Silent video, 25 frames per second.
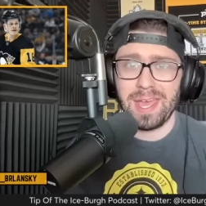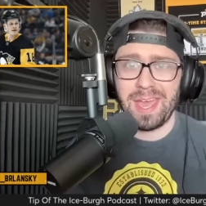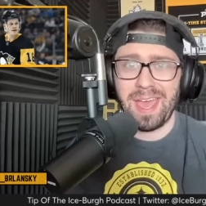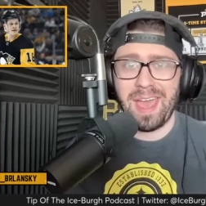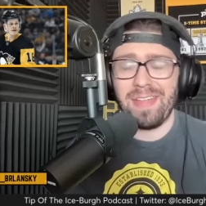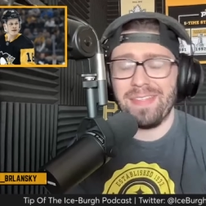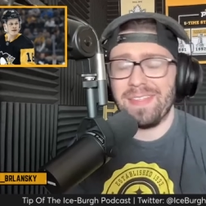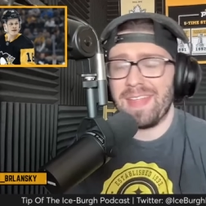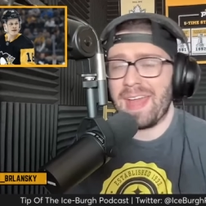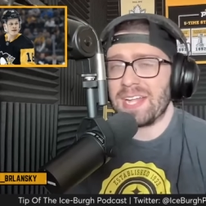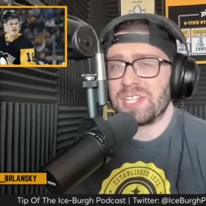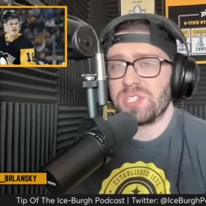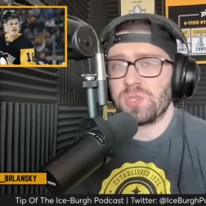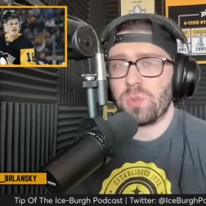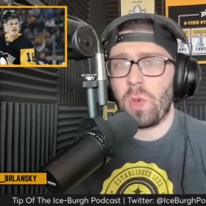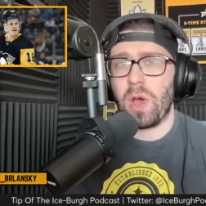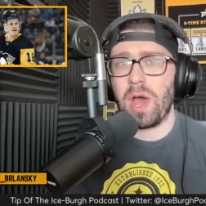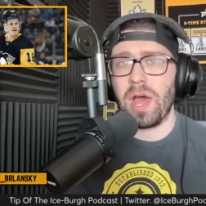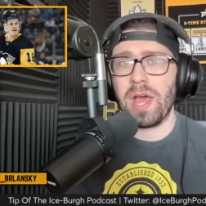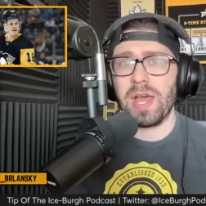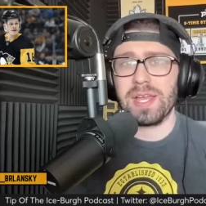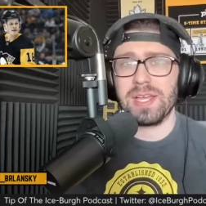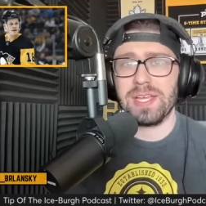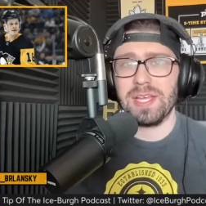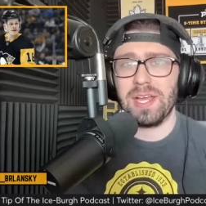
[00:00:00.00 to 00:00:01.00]
And that's
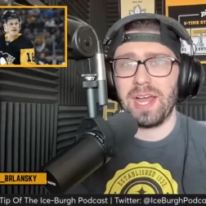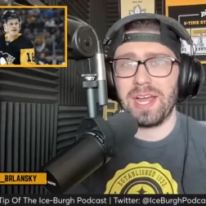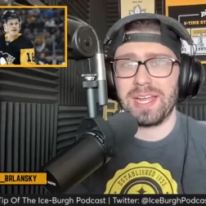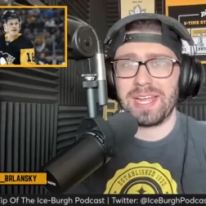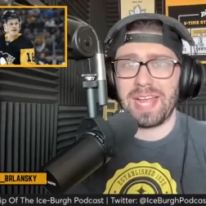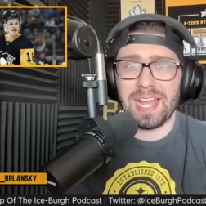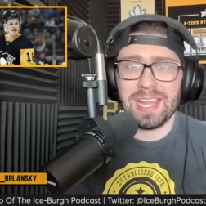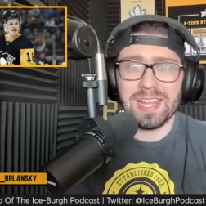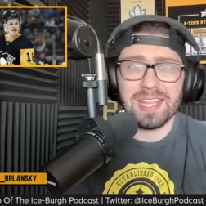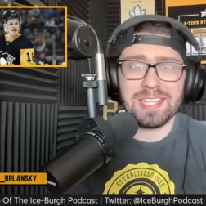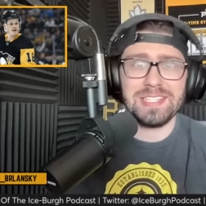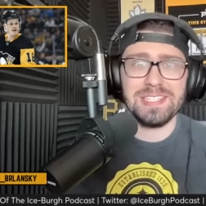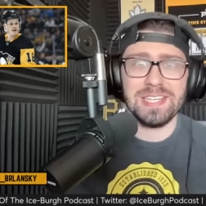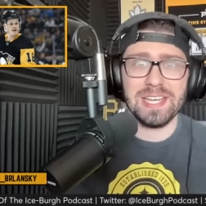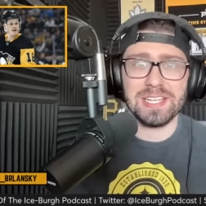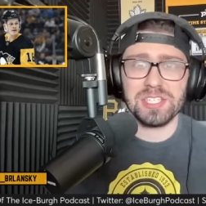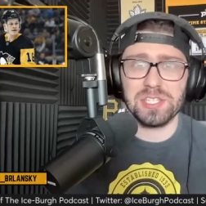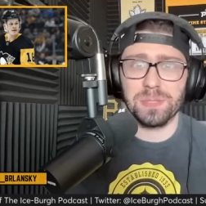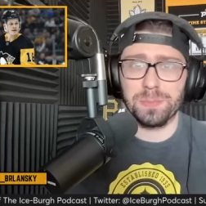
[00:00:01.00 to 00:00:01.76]
why a guy like Jesse